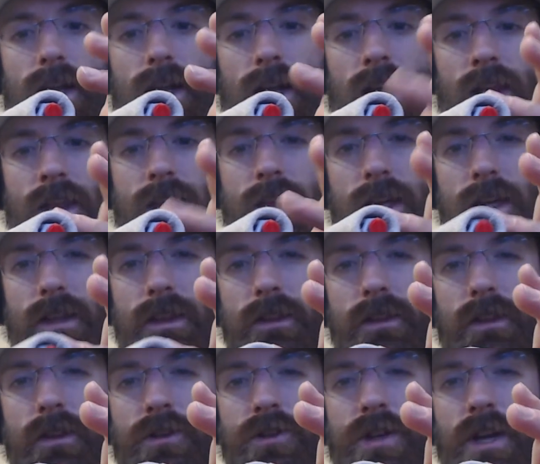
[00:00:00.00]
think that
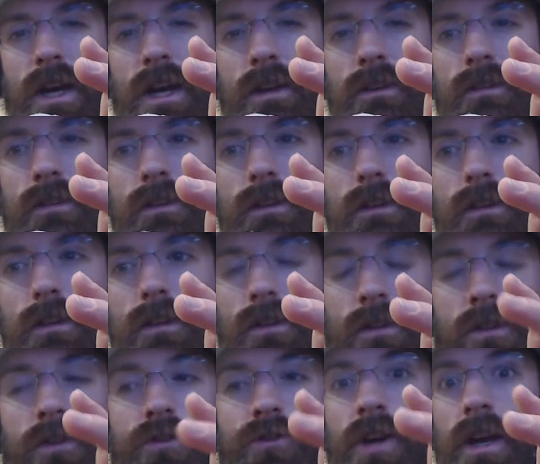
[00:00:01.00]
the chassis
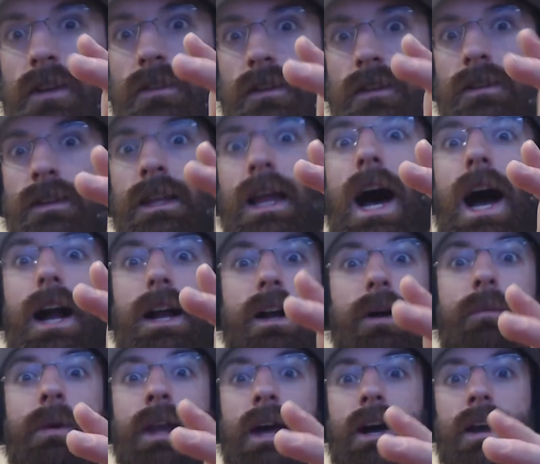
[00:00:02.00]
is not
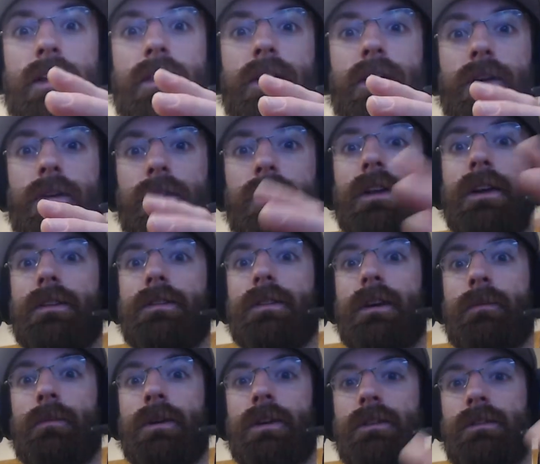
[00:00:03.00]
coming out of there unless
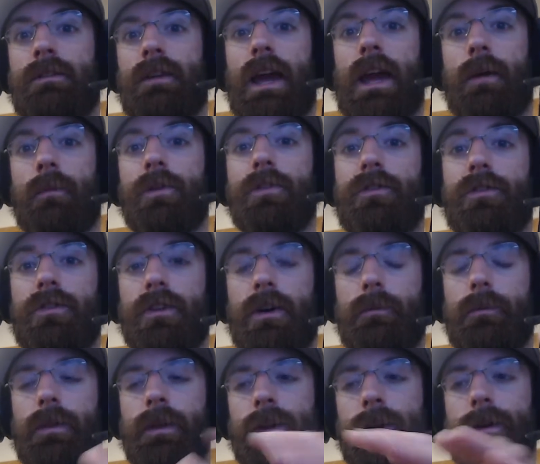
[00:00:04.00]
I'm going to damage
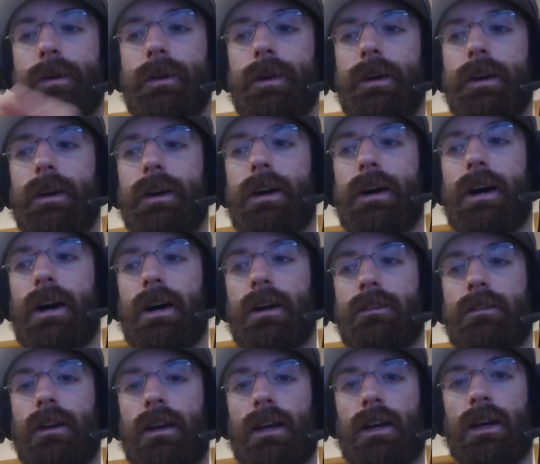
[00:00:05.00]
something
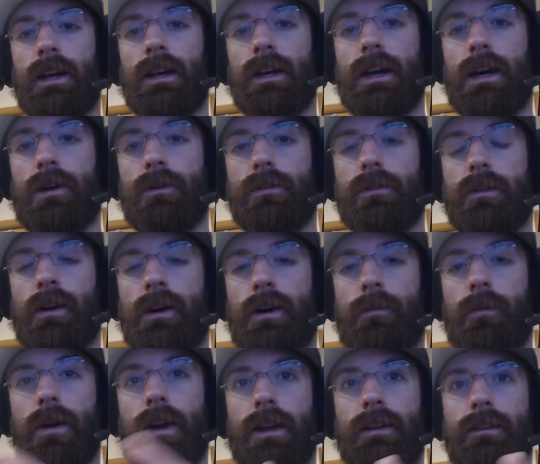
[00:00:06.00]
taking it out.
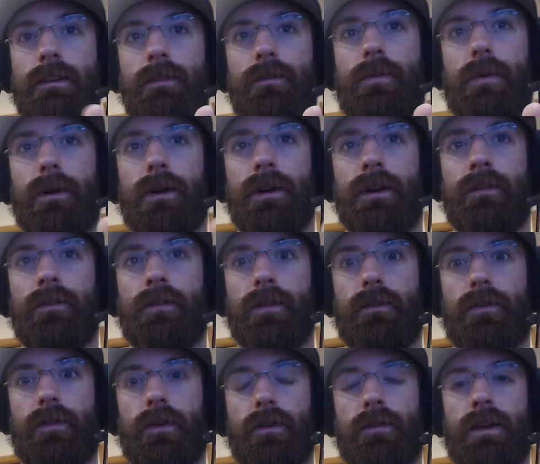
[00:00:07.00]
When I did put it in for the
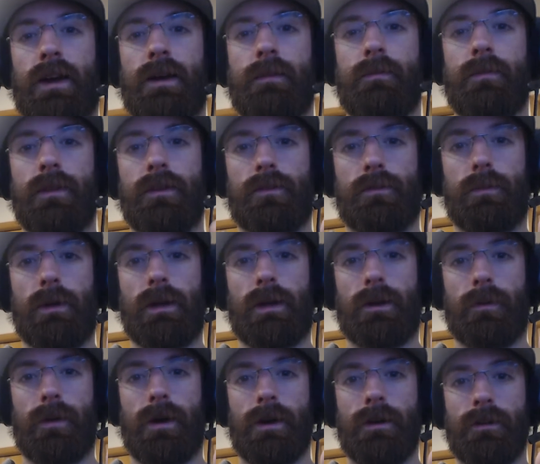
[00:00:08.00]
first time, the
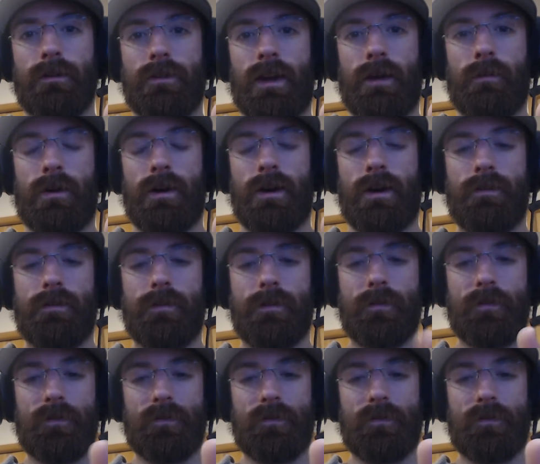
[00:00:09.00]
speaker wires came off.